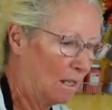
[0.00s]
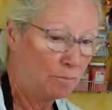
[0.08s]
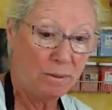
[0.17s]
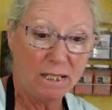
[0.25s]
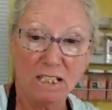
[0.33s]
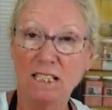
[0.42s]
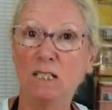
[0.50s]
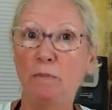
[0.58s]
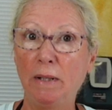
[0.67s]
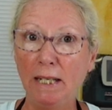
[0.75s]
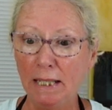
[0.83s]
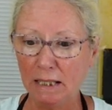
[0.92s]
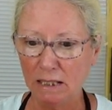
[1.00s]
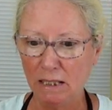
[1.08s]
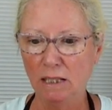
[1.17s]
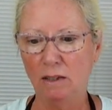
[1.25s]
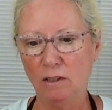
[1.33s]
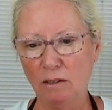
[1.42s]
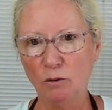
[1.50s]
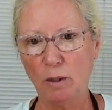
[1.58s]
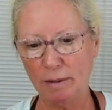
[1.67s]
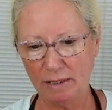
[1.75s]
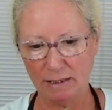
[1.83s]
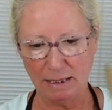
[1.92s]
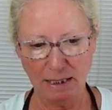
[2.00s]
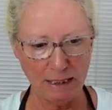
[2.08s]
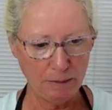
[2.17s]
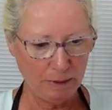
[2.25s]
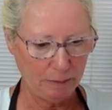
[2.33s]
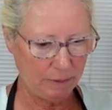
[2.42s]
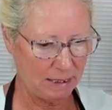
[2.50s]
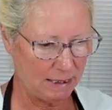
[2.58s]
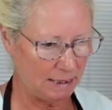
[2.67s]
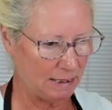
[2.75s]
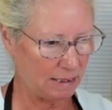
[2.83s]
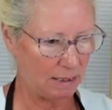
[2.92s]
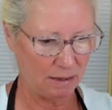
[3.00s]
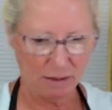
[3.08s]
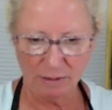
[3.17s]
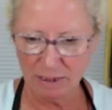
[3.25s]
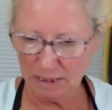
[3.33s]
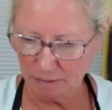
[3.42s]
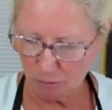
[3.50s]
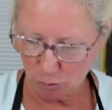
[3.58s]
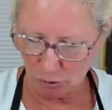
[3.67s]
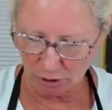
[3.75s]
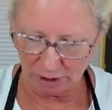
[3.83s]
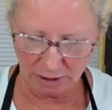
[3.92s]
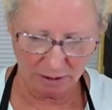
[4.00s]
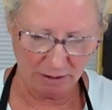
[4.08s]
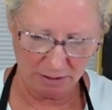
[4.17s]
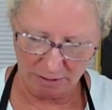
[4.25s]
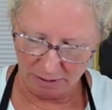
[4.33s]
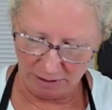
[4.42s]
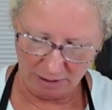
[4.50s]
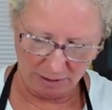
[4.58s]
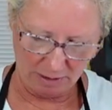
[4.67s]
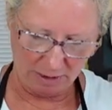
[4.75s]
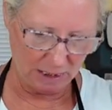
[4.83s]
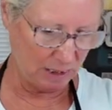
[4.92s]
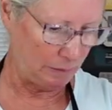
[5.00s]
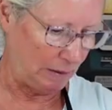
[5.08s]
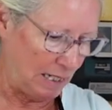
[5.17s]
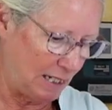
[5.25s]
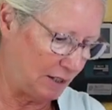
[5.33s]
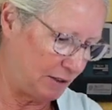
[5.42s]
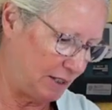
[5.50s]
Because it's big. We don't have to worry about those little itty pieces. Oh, and some more splatter.